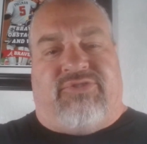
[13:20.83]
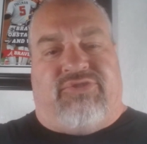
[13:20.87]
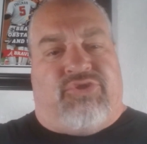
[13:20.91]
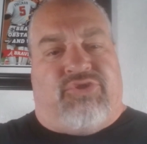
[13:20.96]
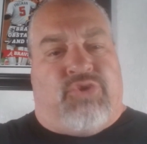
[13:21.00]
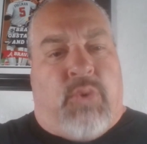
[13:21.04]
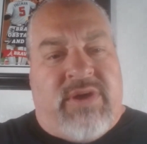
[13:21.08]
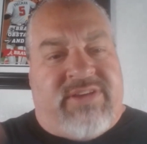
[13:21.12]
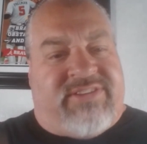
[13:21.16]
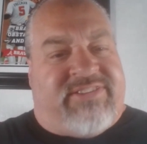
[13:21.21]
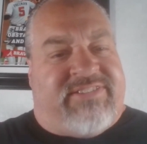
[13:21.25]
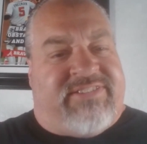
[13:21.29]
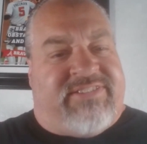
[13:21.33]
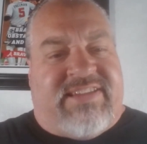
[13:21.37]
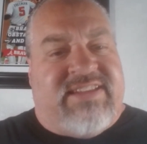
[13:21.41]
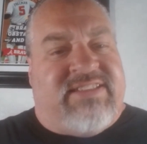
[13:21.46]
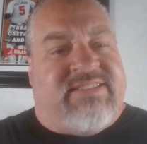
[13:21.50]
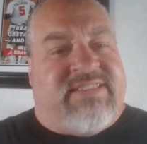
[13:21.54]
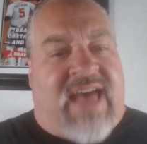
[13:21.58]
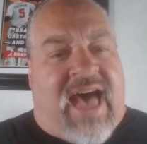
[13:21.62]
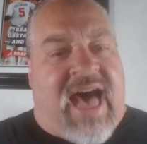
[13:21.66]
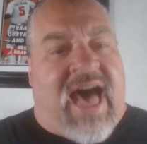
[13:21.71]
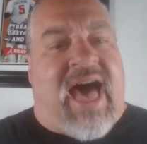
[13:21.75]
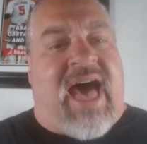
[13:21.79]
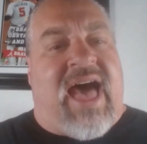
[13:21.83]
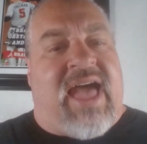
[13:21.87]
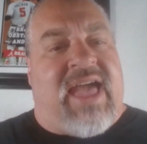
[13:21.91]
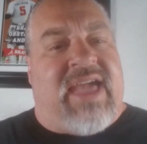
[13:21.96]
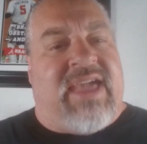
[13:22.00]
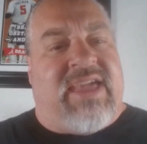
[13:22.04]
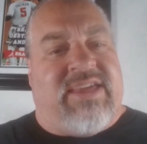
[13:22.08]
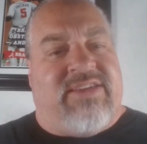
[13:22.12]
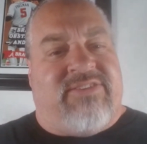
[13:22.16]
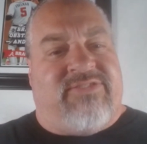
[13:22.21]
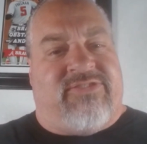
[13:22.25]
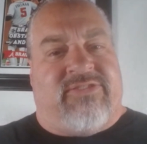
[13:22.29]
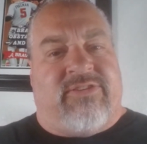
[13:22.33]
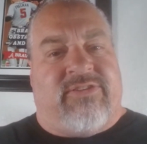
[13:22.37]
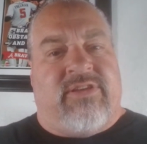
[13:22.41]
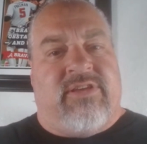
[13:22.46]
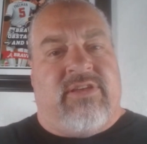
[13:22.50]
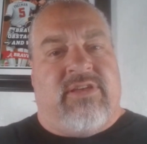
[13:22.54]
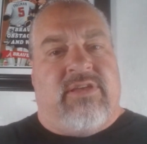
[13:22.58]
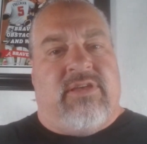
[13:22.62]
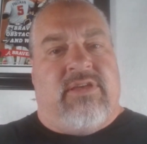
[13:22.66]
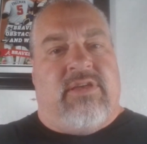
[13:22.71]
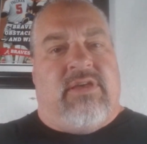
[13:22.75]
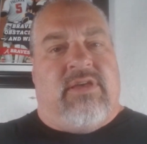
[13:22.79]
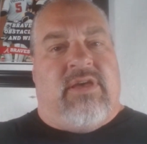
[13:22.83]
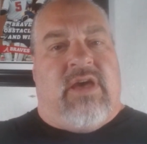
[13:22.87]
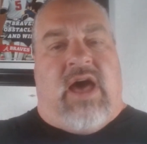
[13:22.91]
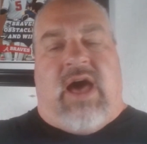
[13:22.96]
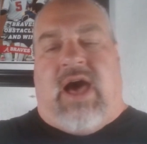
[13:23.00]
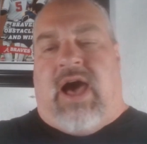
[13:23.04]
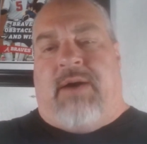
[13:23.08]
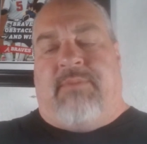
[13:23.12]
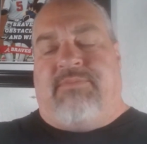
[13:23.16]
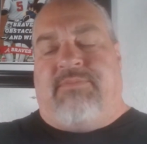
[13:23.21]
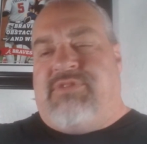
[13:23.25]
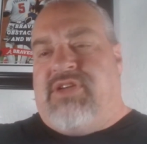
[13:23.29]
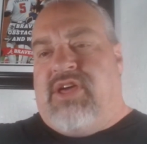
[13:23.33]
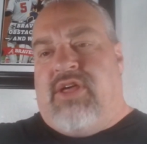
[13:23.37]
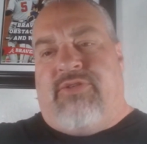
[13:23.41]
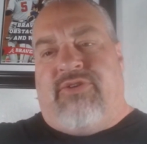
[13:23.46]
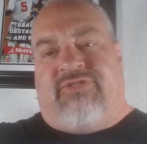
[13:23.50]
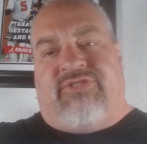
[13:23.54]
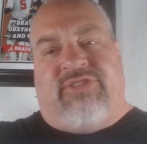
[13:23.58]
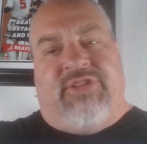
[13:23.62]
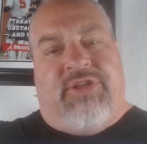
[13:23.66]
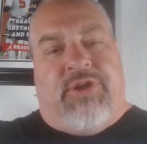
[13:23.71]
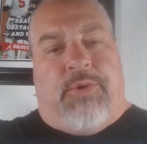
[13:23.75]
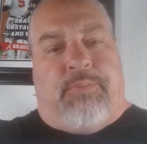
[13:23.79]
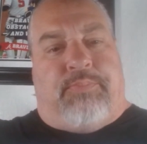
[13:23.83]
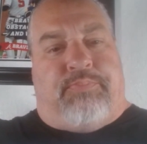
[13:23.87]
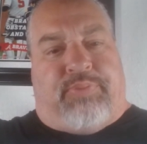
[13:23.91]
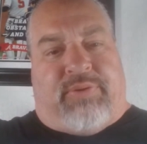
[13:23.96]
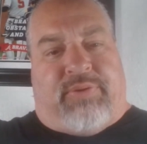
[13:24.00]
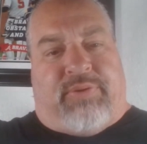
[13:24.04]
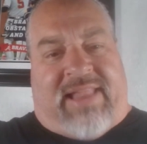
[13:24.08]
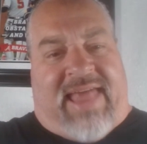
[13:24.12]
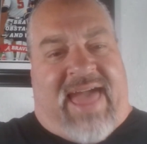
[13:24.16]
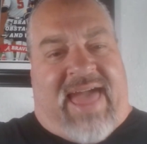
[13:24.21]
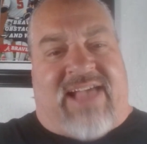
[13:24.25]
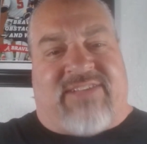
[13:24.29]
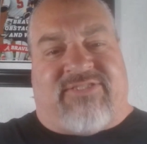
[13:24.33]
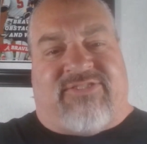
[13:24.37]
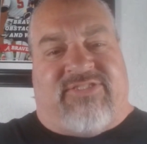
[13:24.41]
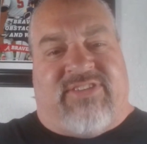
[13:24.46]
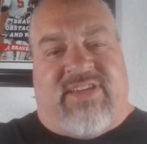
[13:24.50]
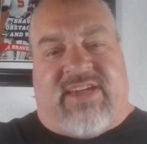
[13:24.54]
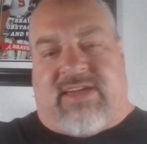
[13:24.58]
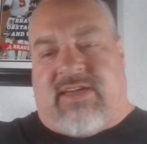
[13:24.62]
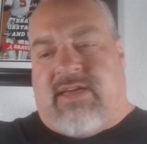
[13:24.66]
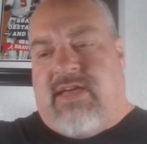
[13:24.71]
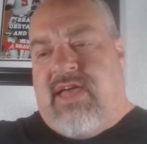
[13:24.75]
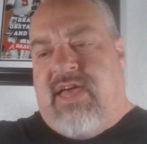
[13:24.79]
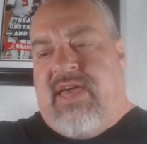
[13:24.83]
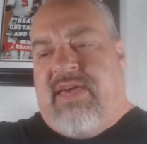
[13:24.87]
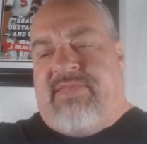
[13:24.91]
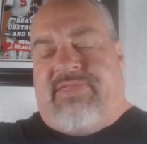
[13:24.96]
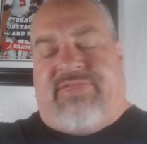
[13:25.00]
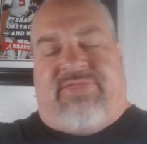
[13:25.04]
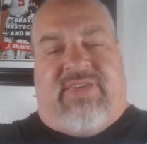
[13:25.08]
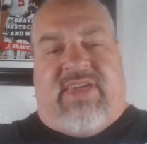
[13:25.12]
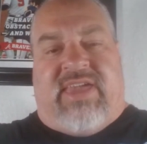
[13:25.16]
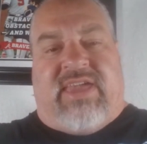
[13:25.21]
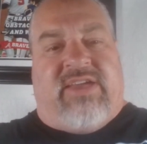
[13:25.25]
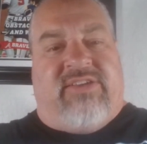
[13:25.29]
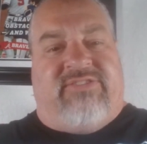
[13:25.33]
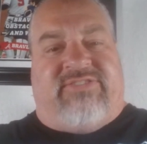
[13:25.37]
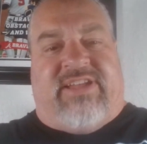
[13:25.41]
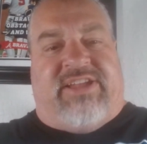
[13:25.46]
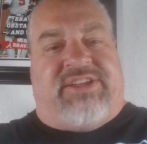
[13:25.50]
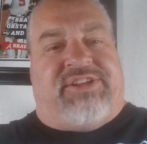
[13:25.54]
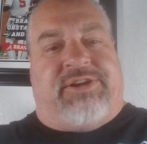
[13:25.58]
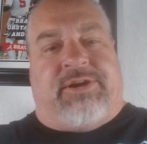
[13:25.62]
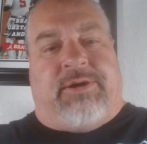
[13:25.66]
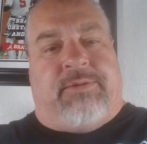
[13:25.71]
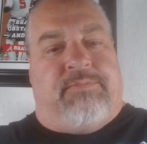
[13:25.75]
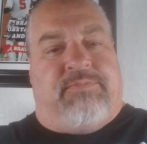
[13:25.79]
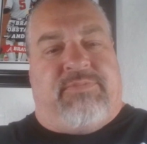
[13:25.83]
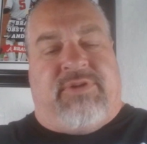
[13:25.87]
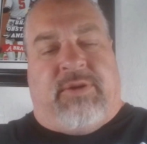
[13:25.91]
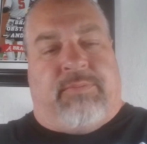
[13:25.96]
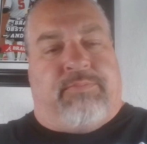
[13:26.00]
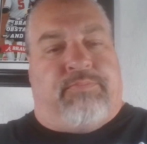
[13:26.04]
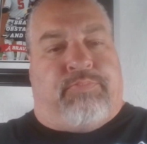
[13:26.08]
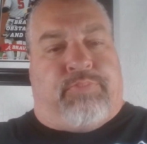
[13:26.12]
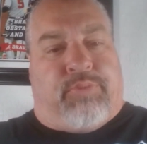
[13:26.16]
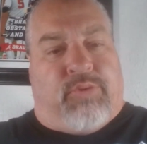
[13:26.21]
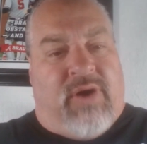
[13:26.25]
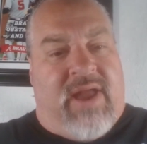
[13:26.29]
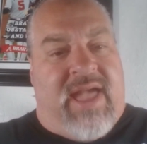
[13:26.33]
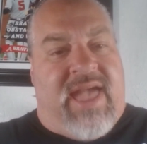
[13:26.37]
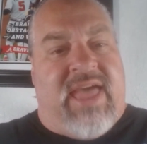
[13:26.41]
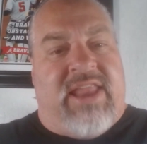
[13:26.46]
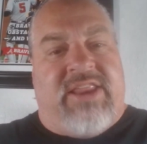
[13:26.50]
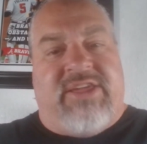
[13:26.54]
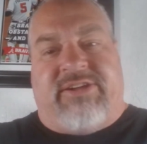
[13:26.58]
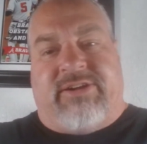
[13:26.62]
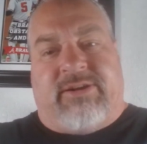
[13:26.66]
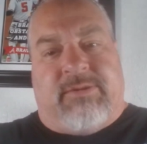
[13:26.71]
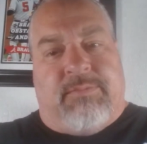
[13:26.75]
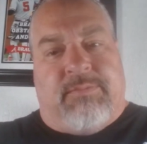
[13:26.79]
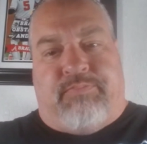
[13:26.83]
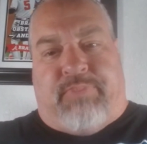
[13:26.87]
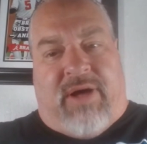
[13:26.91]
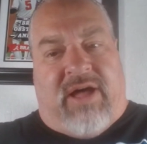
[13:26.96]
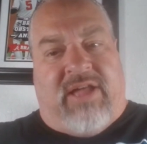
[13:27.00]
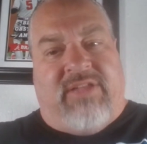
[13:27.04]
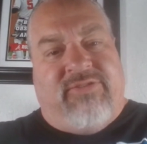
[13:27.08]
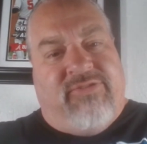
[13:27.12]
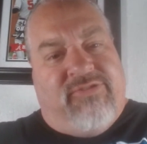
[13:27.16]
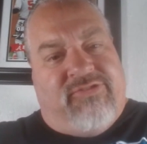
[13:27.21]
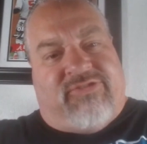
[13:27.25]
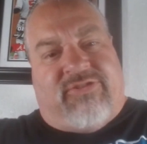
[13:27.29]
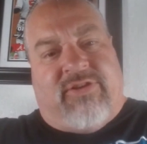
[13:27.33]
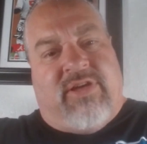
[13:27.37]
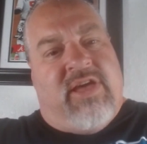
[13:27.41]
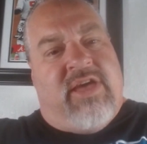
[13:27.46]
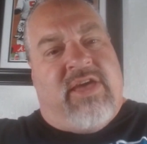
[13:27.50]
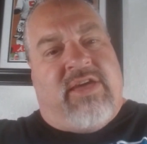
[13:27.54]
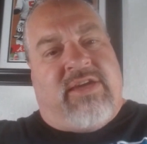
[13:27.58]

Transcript: twisty ties, those little plastic things that your bread or your buns,